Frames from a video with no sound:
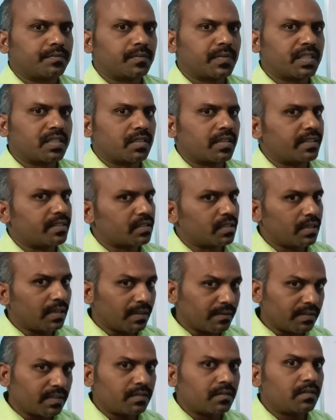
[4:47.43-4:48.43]
But at
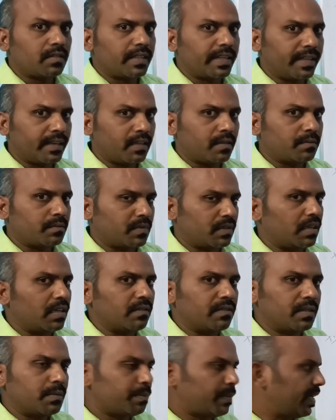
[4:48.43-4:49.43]
11 a.m.,
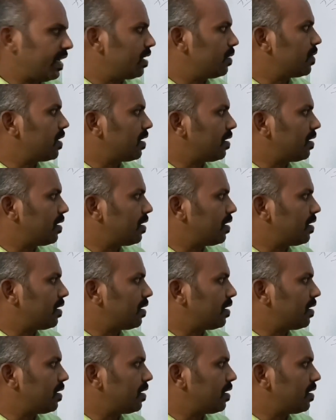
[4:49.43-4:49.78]
11 p.m.